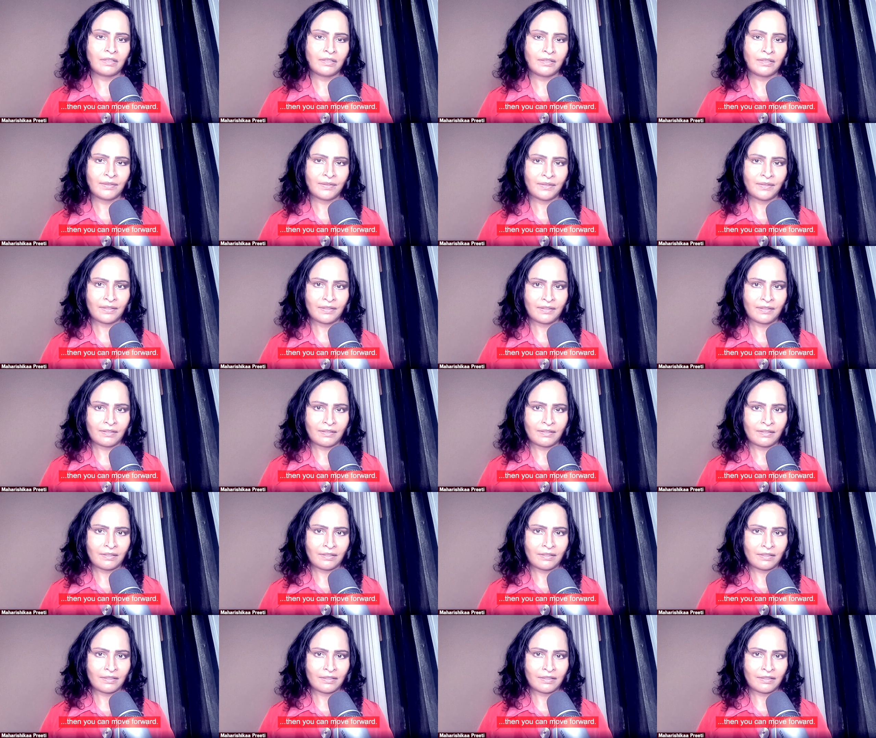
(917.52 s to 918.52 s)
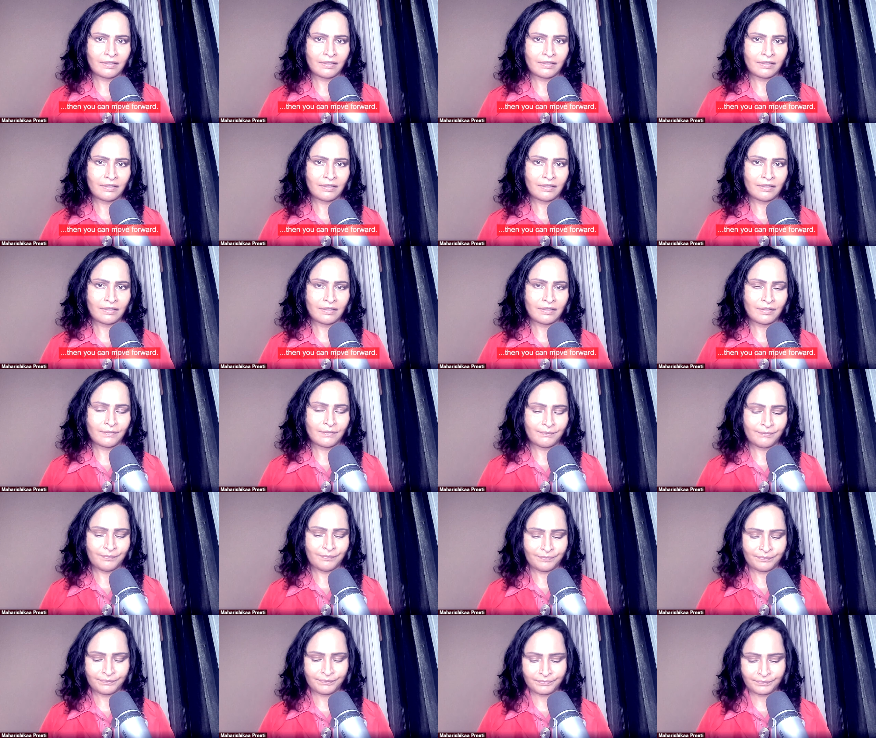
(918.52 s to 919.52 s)

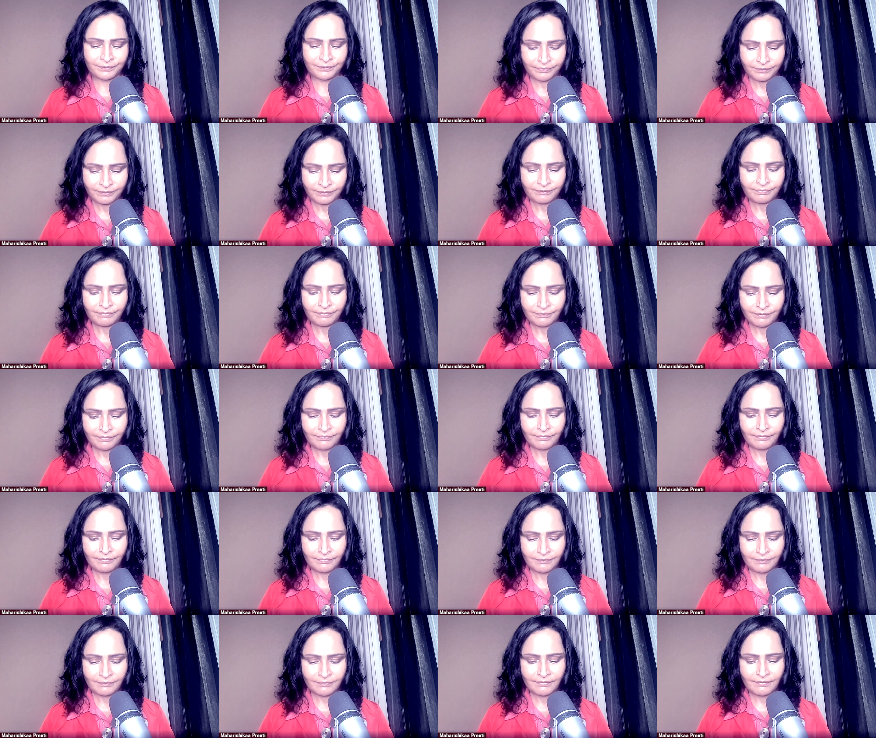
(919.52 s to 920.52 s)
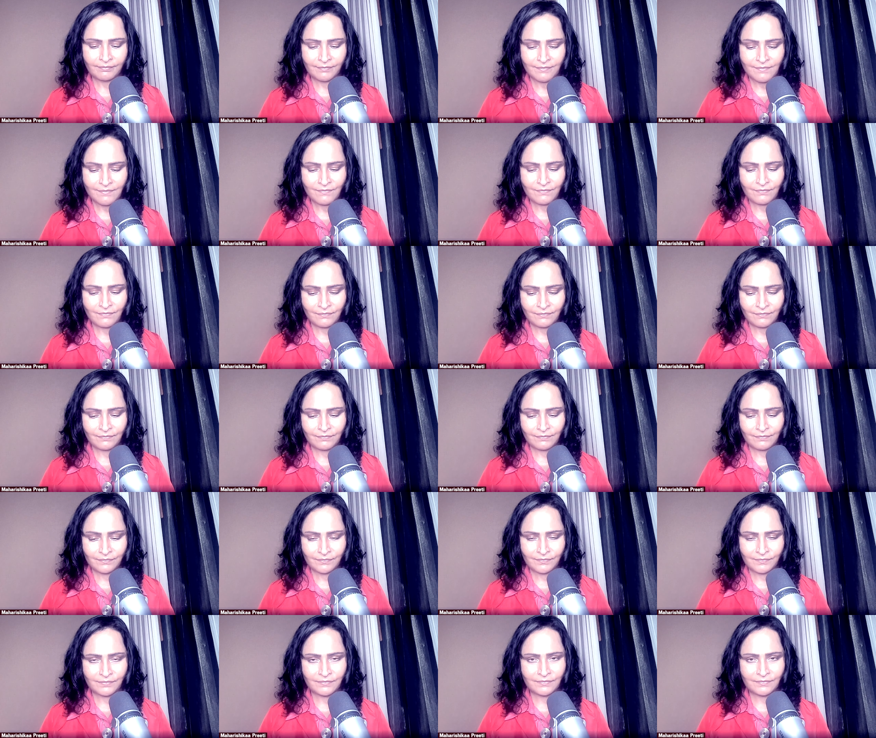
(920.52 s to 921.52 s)

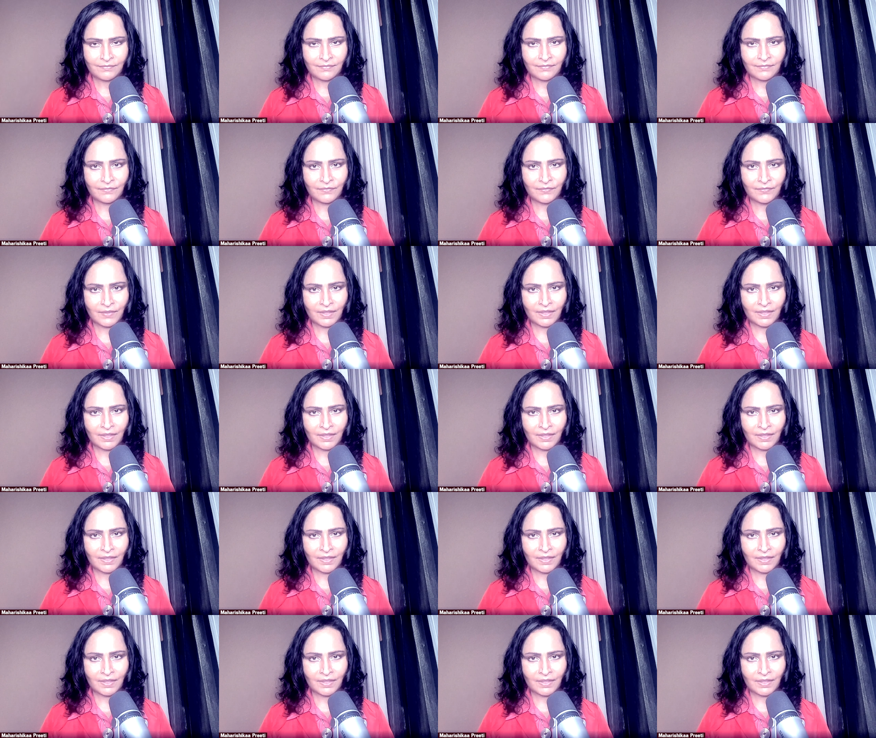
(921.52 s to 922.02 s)
Nobody speaks.